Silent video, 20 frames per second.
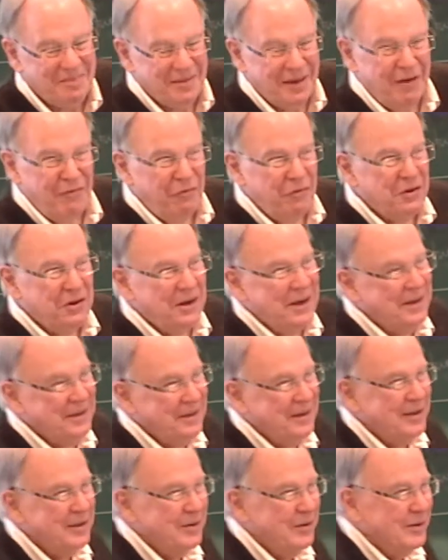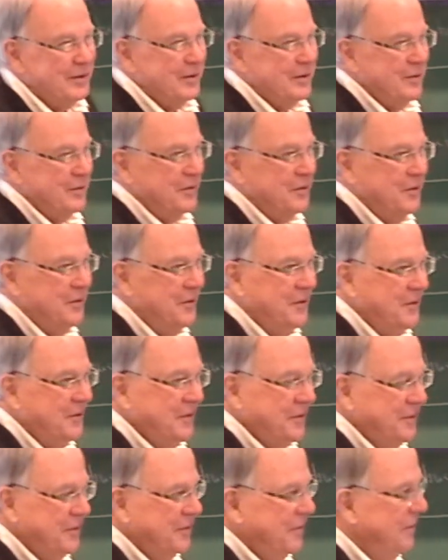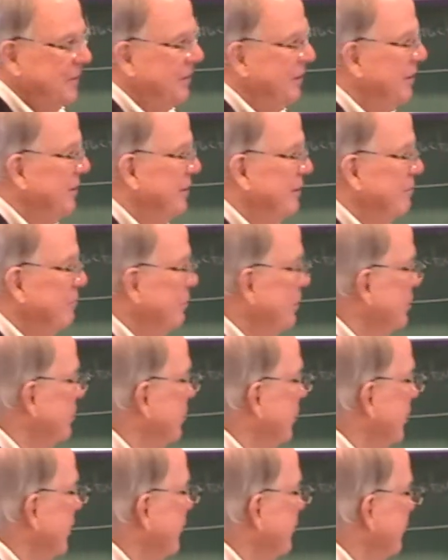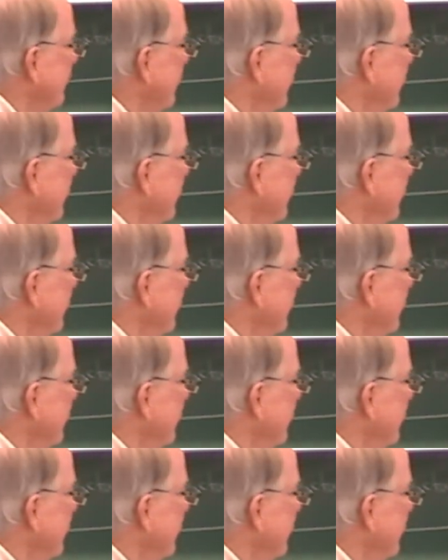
I've forgotten. I, uh, I, I